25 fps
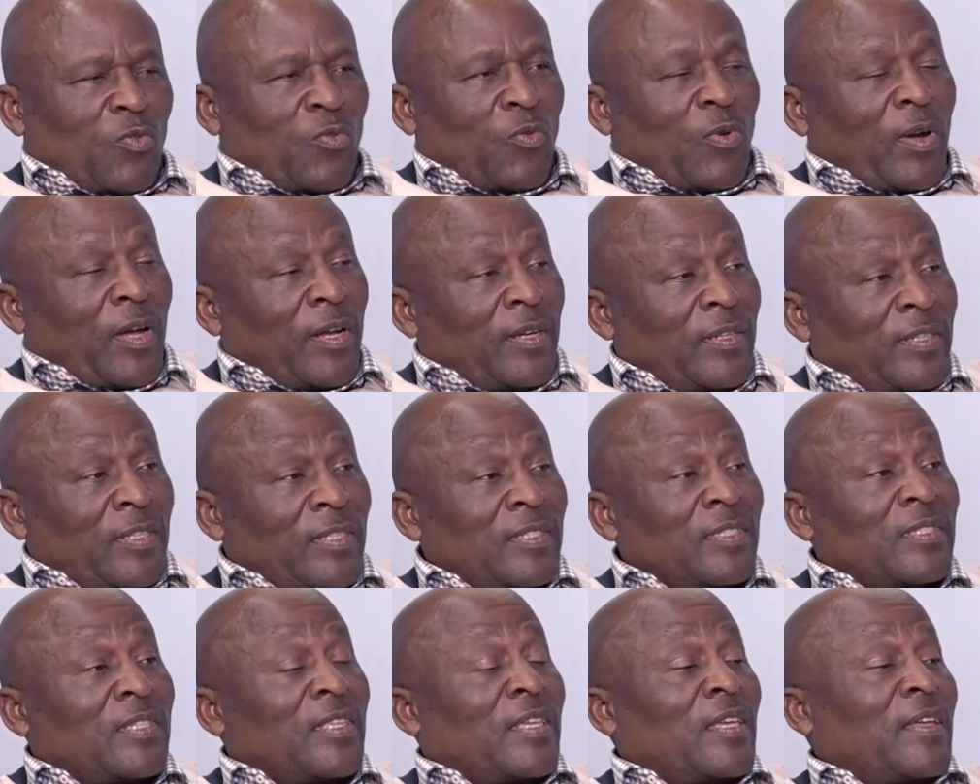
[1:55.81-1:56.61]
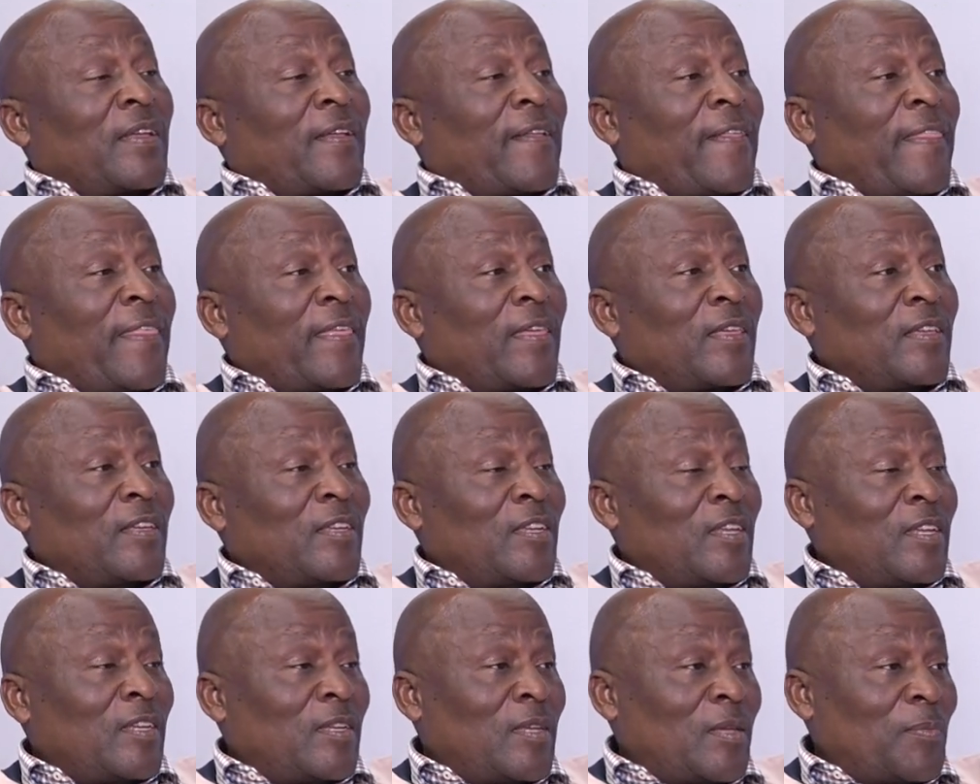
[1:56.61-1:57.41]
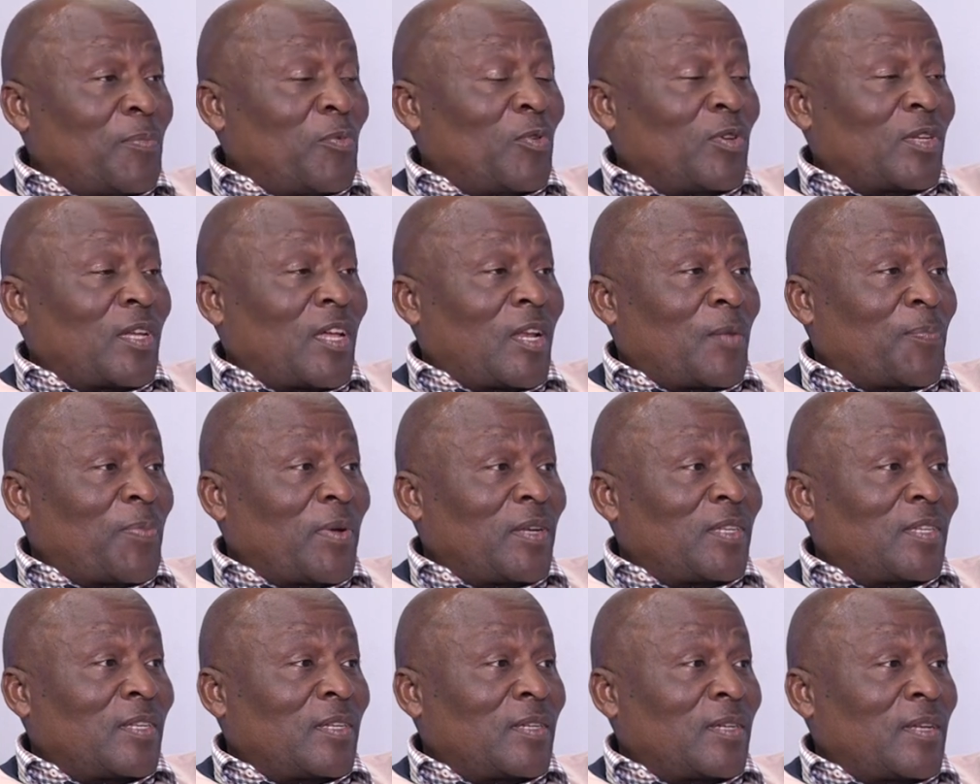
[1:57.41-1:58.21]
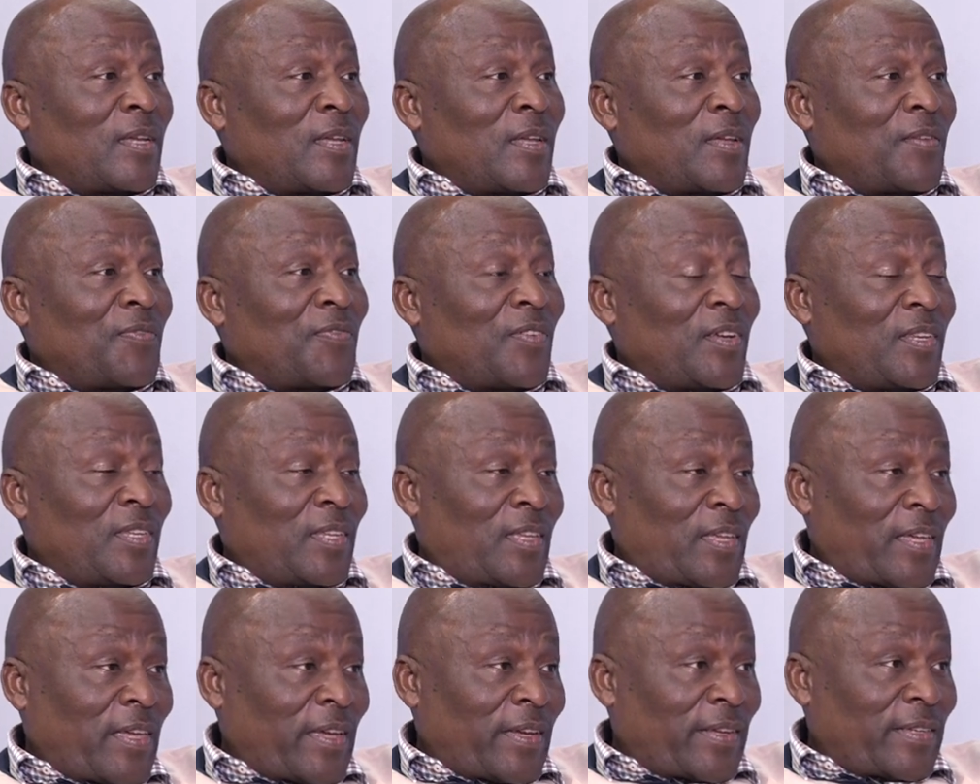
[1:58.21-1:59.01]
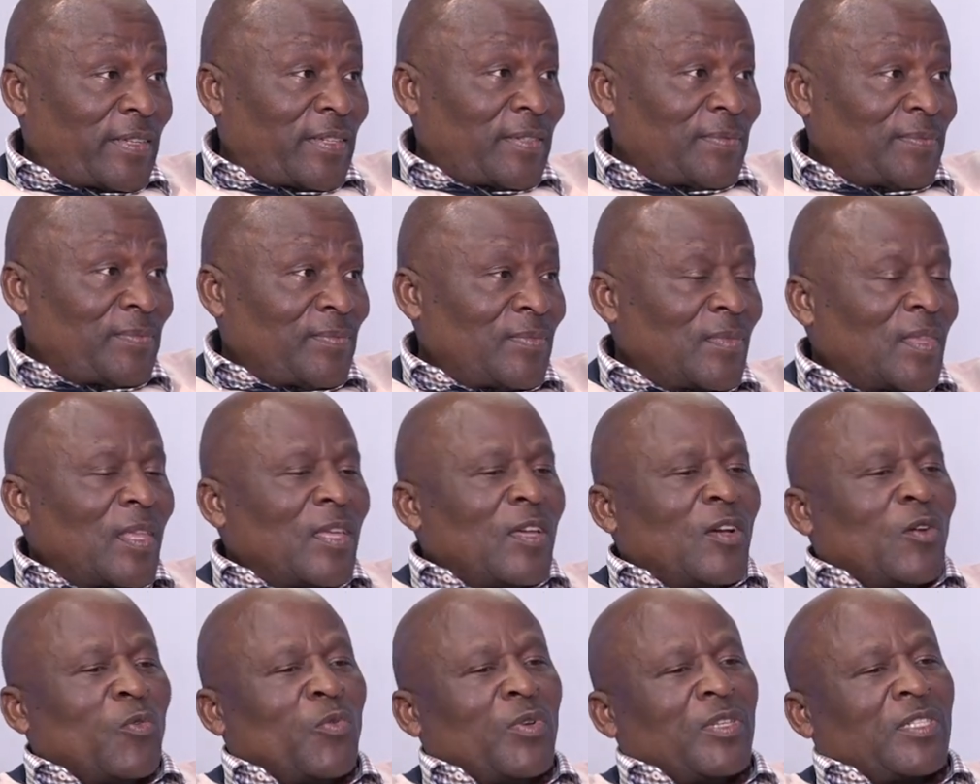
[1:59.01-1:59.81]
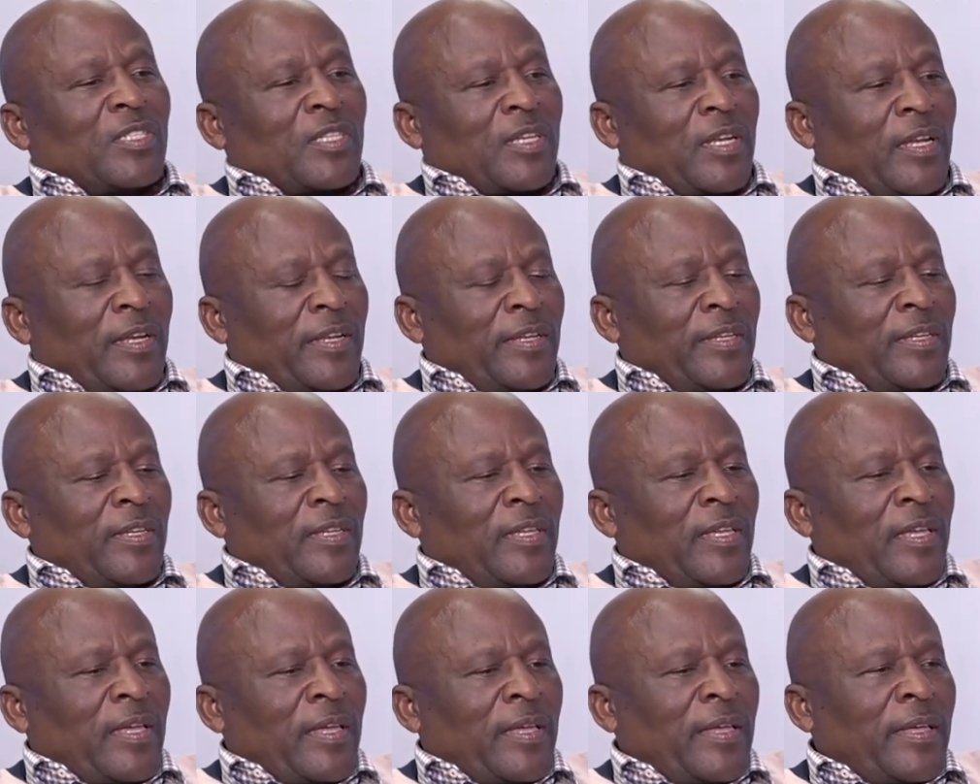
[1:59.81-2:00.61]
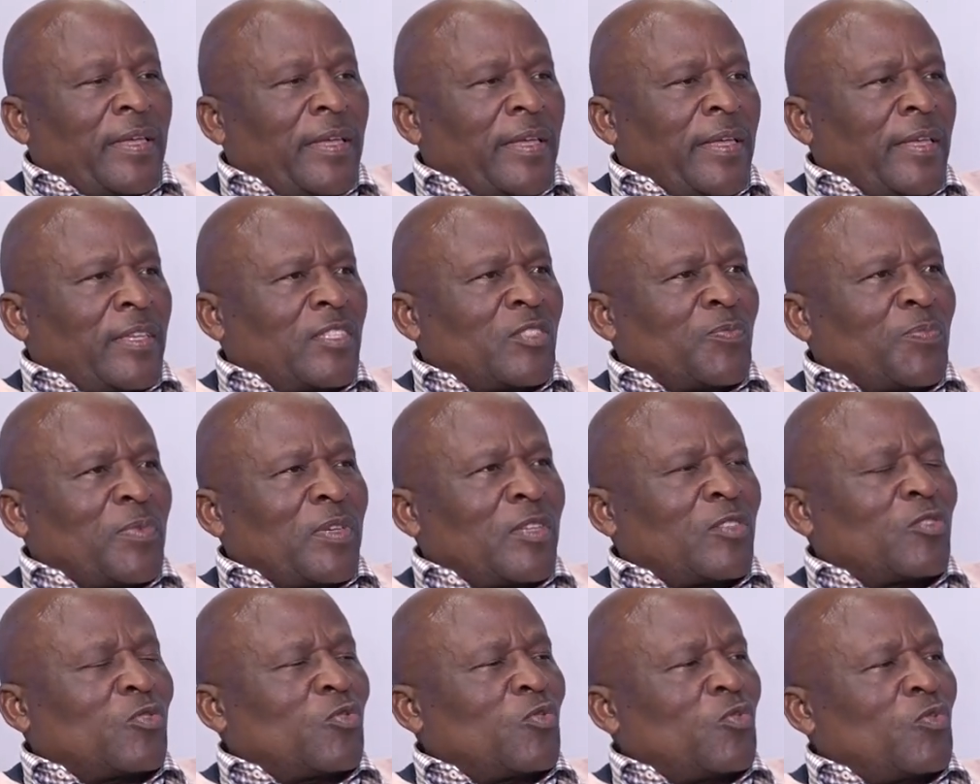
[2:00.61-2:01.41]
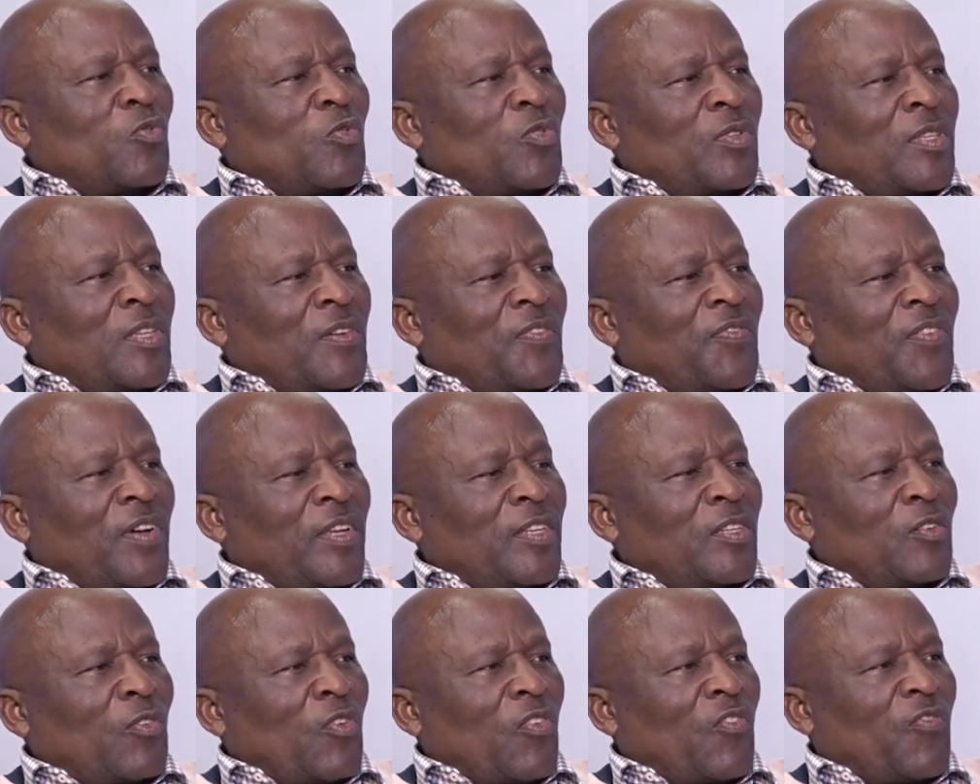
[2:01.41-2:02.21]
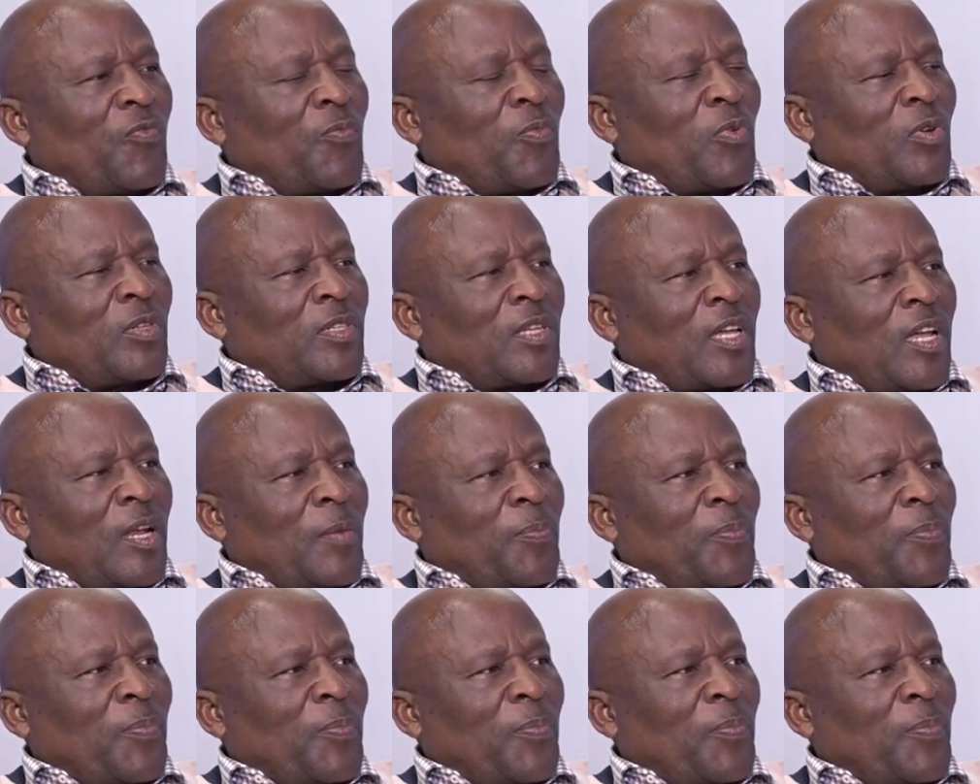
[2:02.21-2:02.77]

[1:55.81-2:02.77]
One is the Political Party Funding Act, which really speaks to the funding of political